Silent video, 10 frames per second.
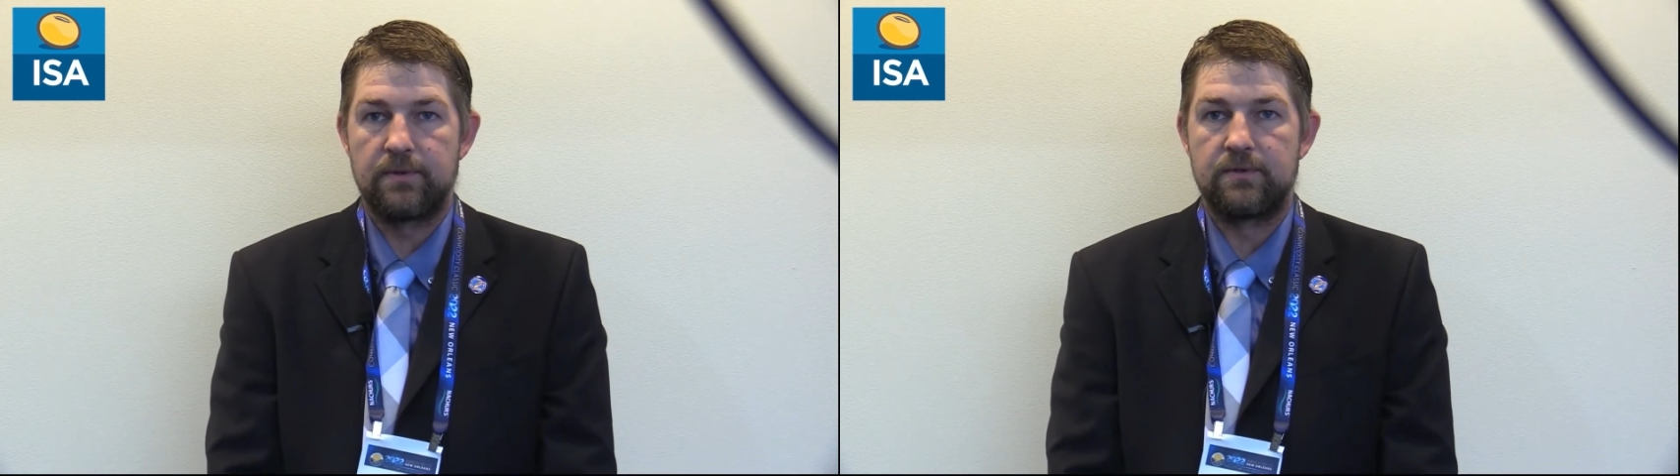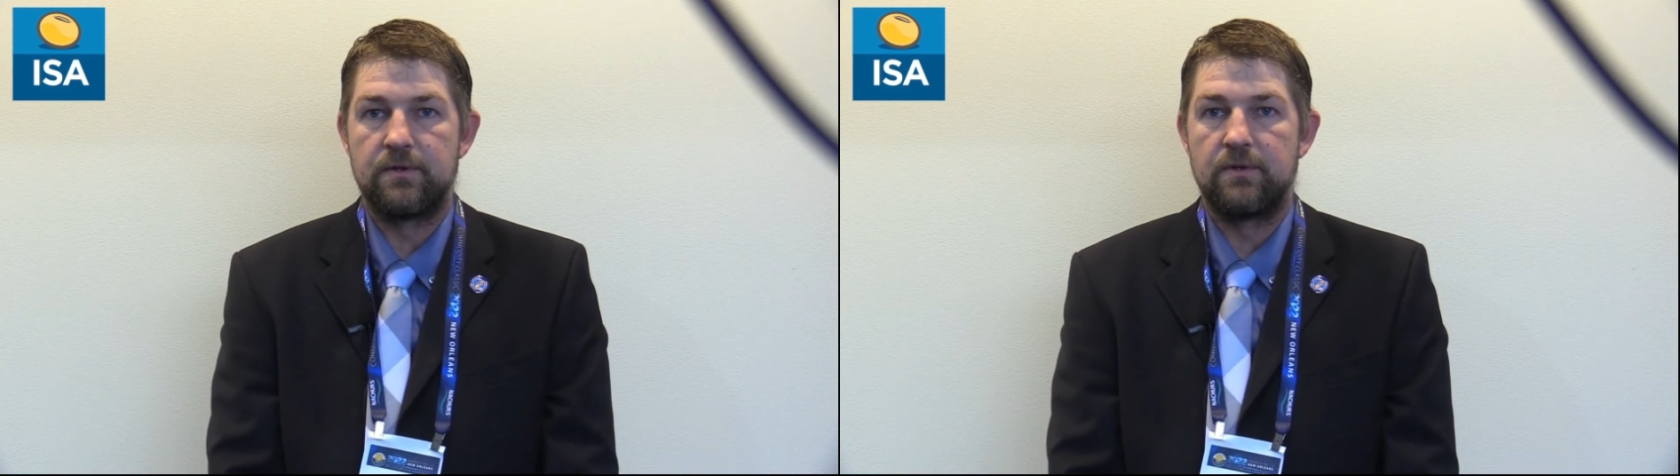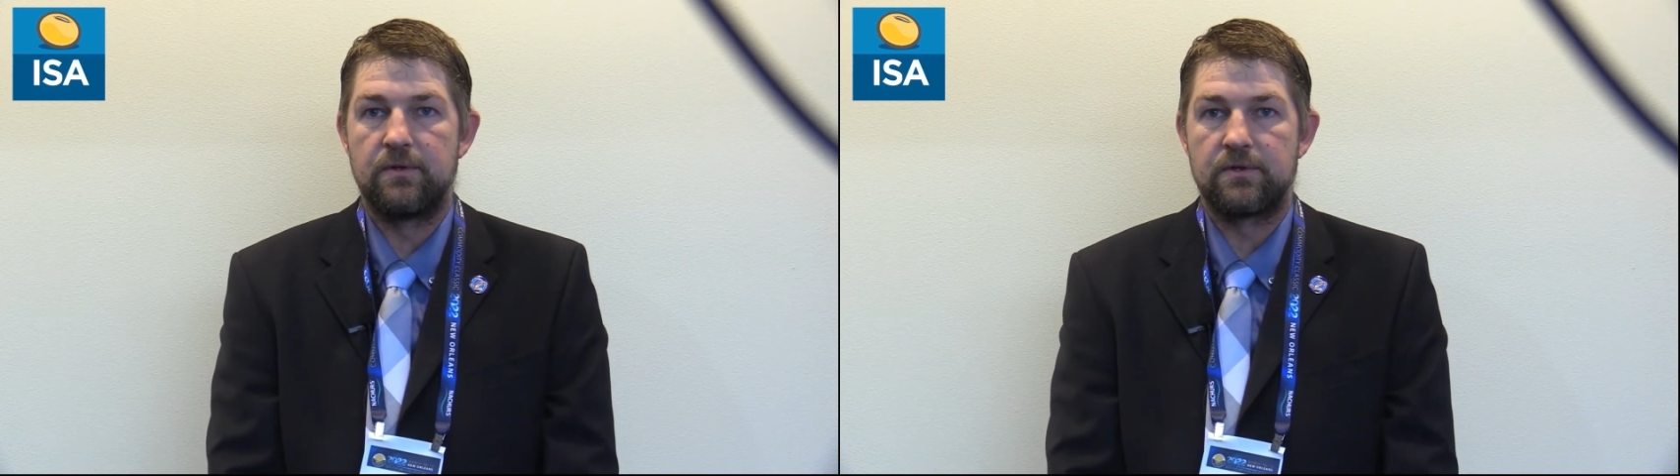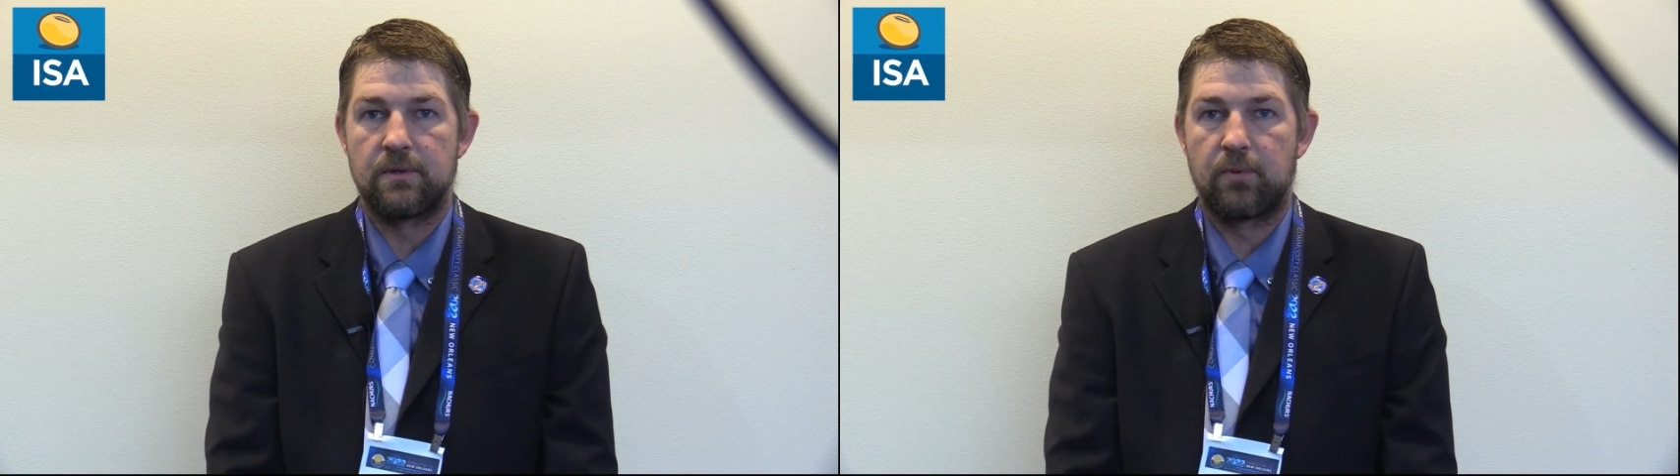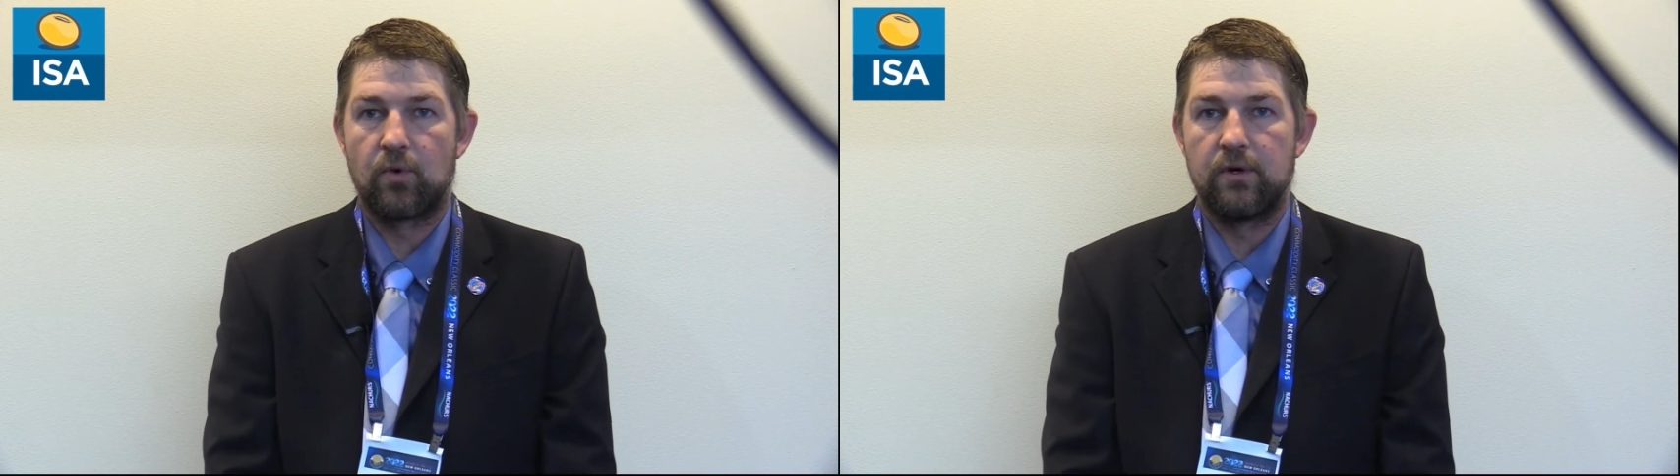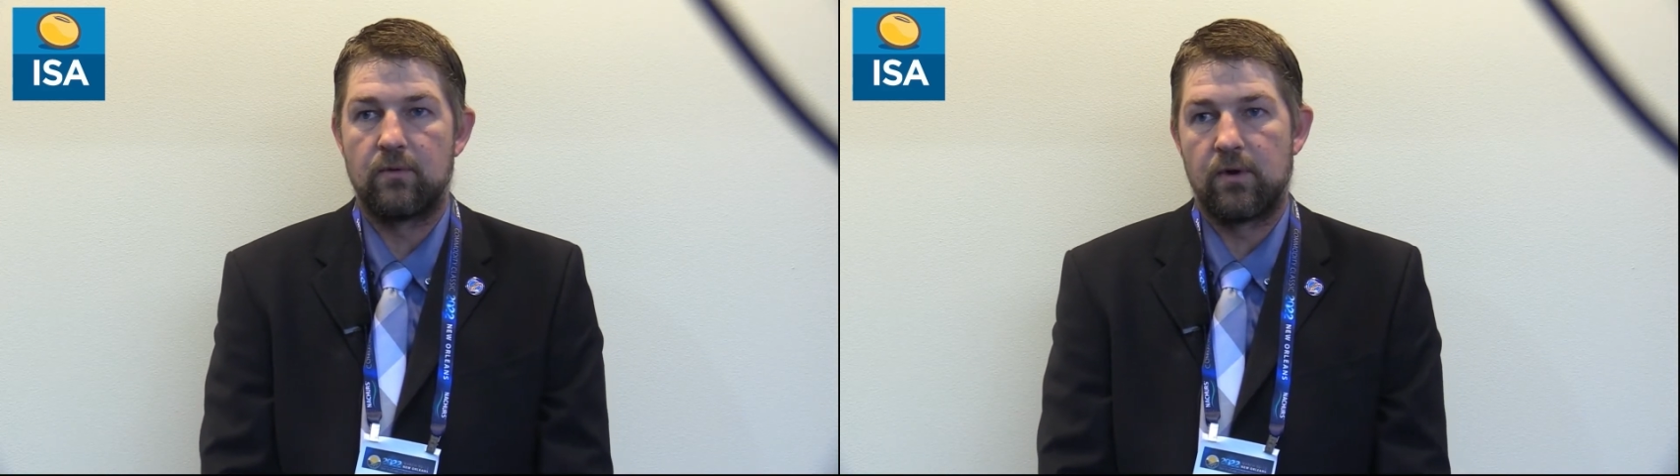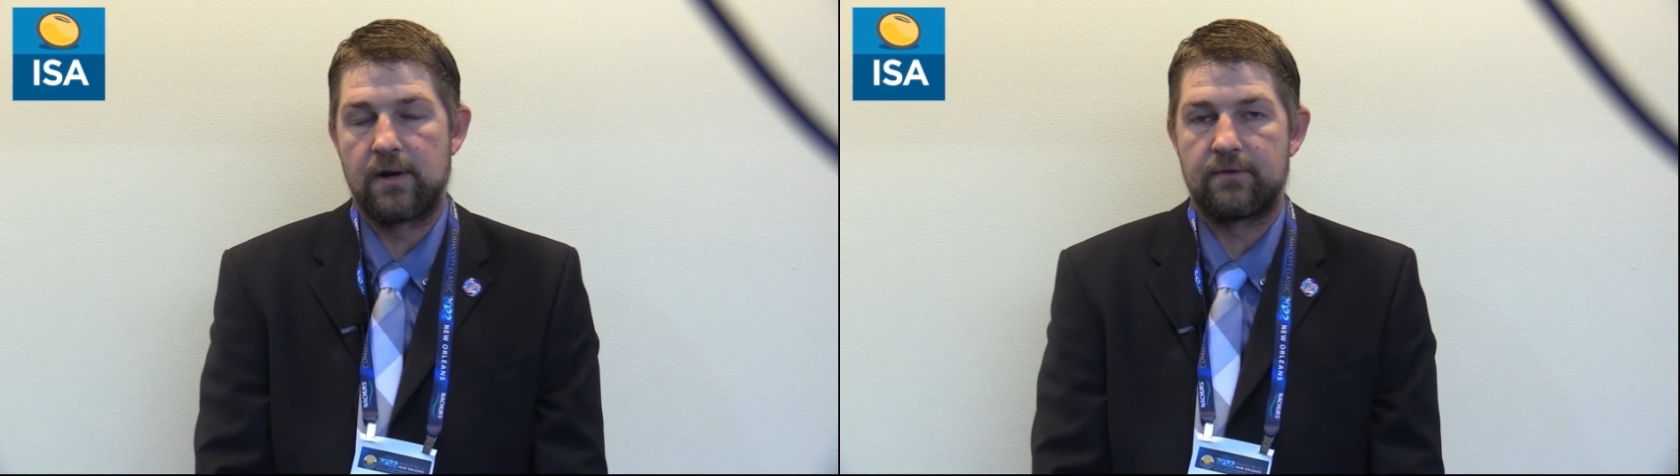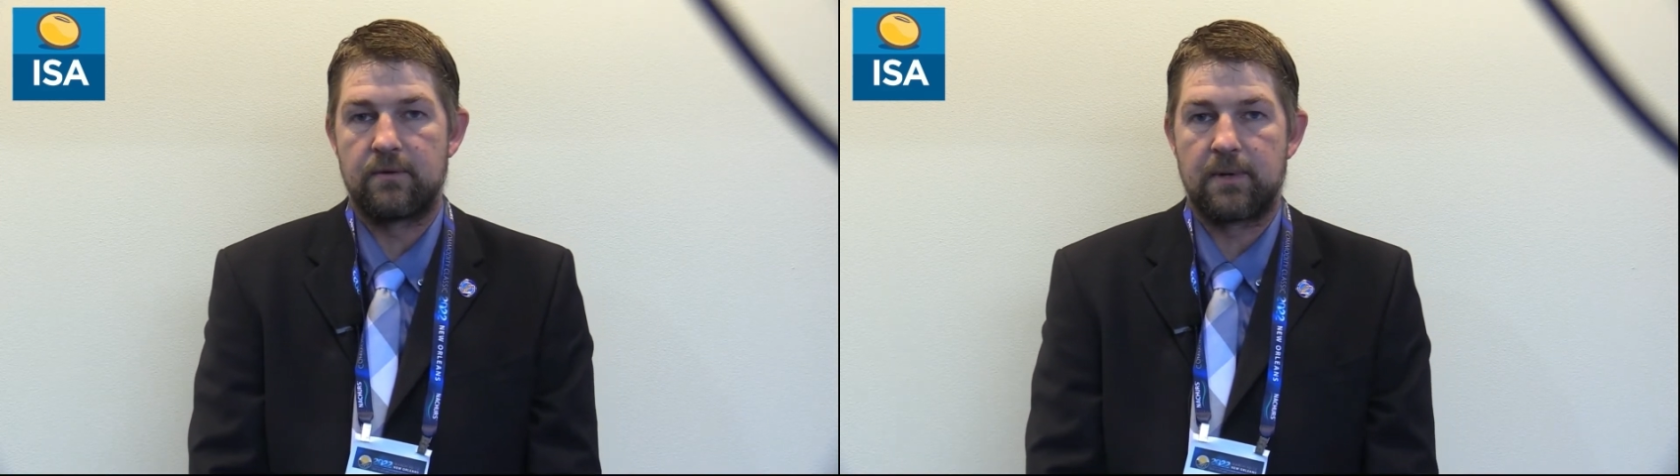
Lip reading: to support whatever